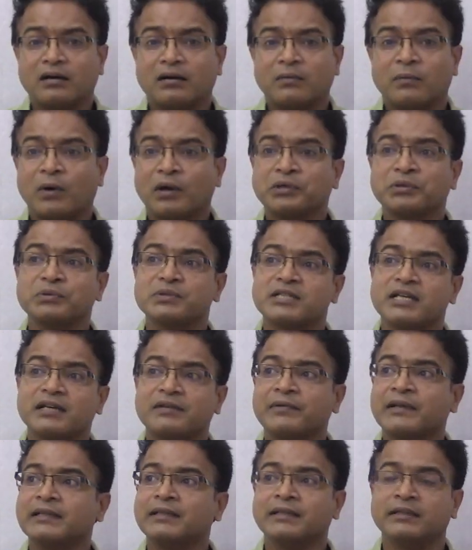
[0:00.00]
what to say
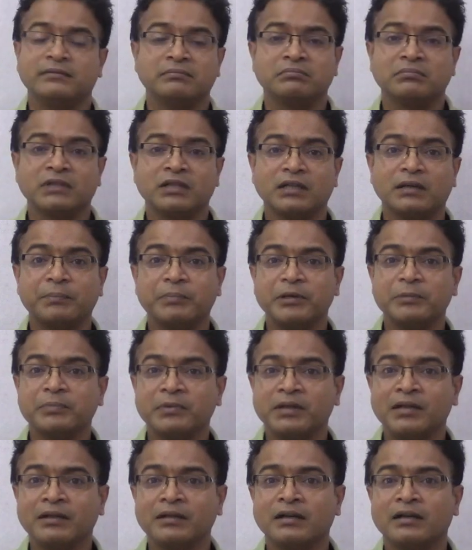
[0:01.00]
when
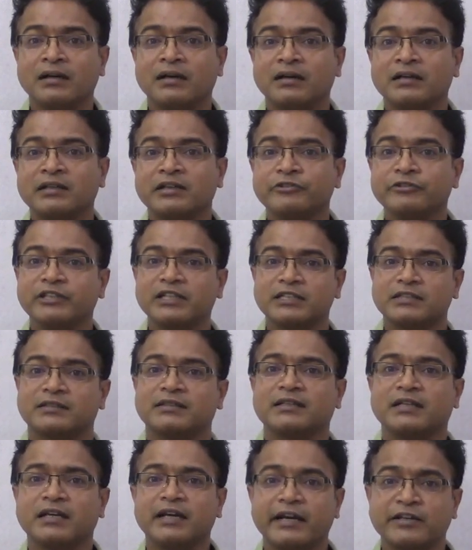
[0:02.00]
people give
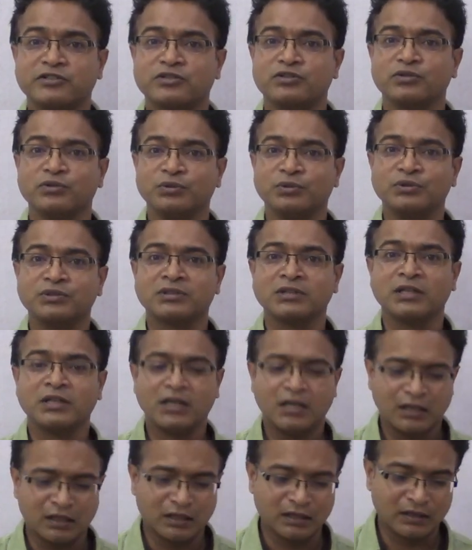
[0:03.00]
that excuse
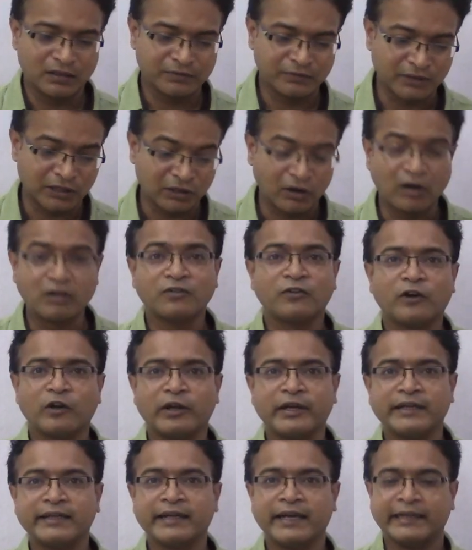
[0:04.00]
for not
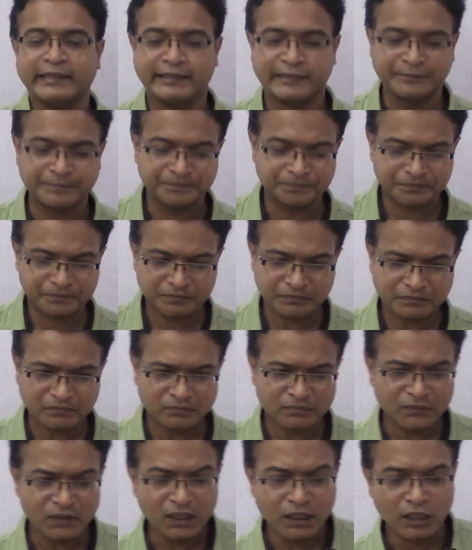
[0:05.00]
following diet.
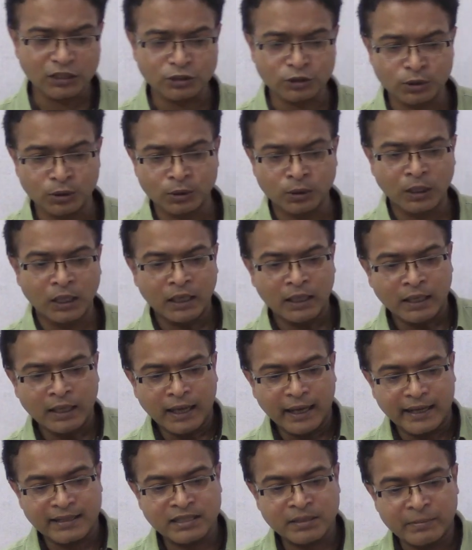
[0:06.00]
So,
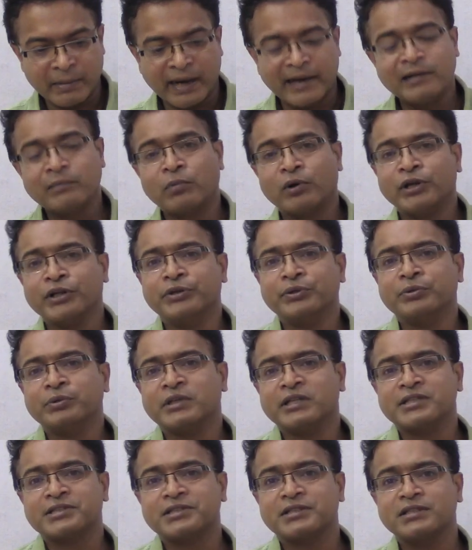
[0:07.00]
as a mind-body
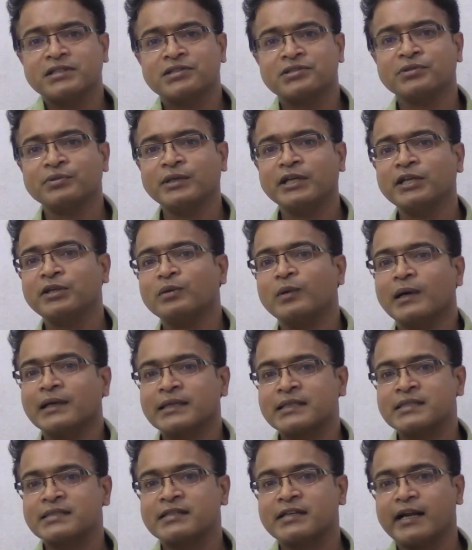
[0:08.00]
nutritionist, you need to
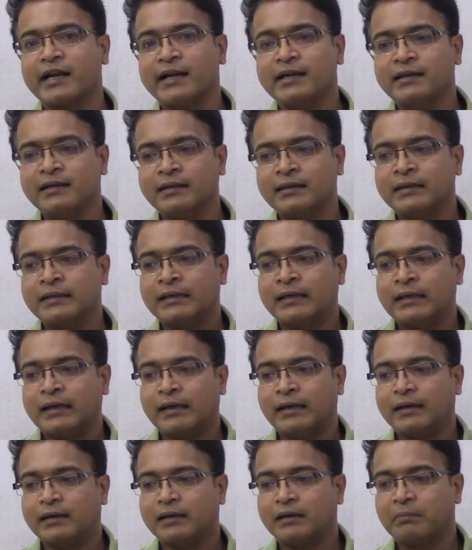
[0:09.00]
understand,
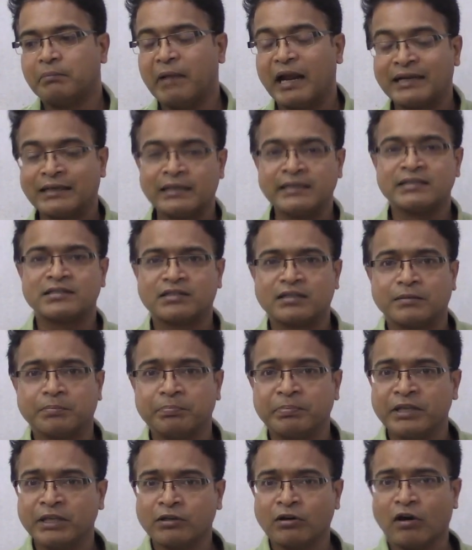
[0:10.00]
at least
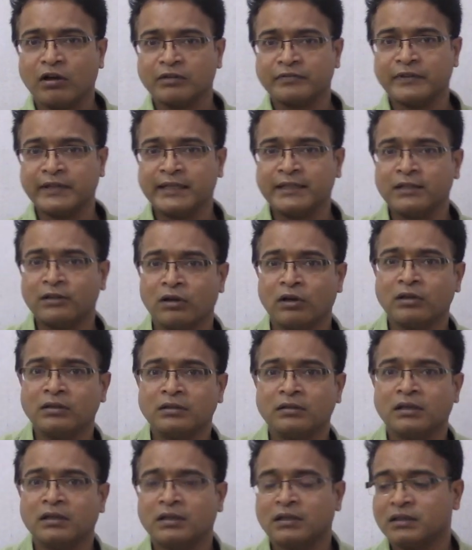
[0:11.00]
be confident
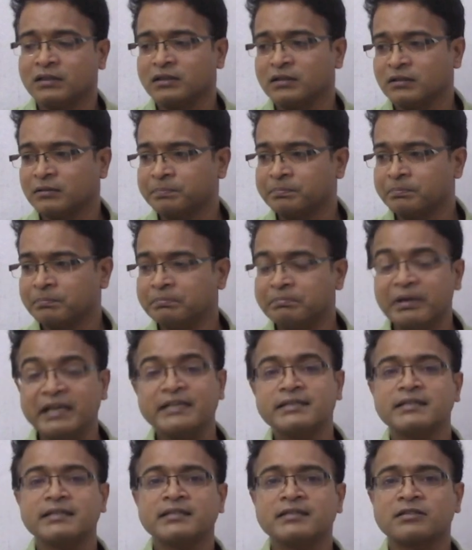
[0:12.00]
on the
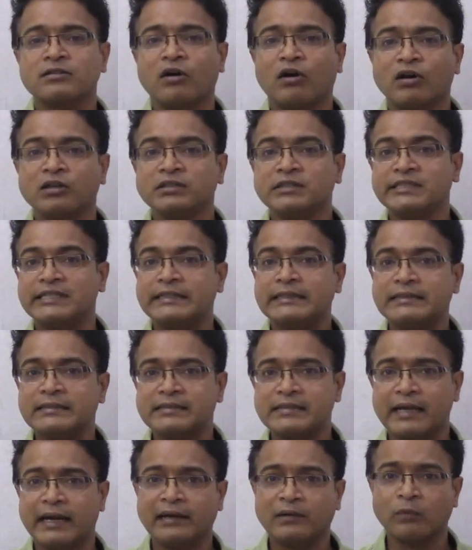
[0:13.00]
basics on
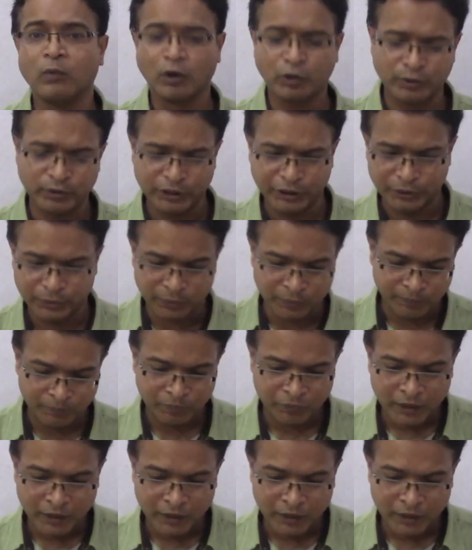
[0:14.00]
genes and what do they do.